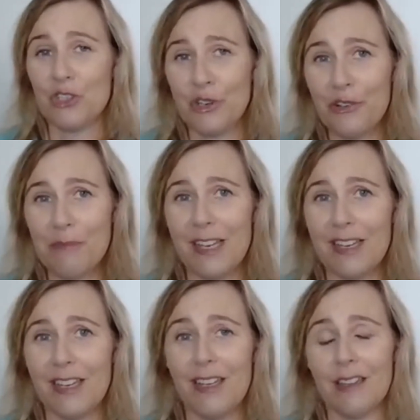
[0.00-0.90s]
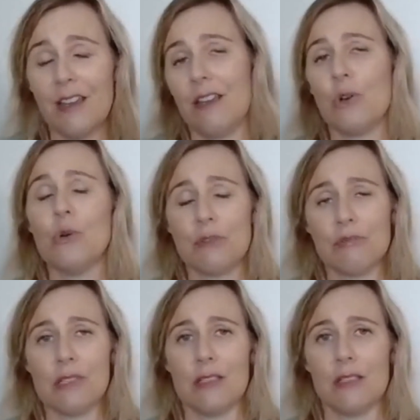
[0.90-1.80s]
too many and
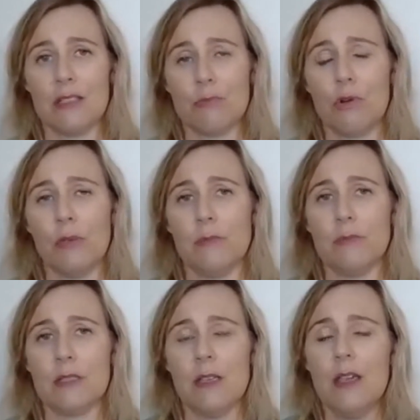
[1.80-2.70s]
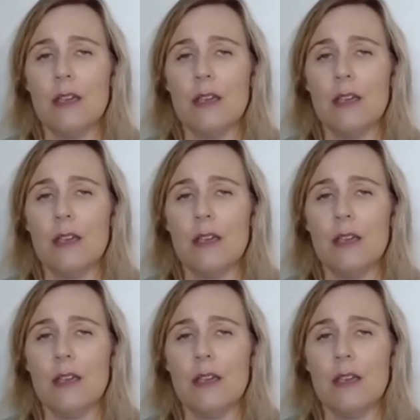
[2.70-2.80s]
cause resistance problems.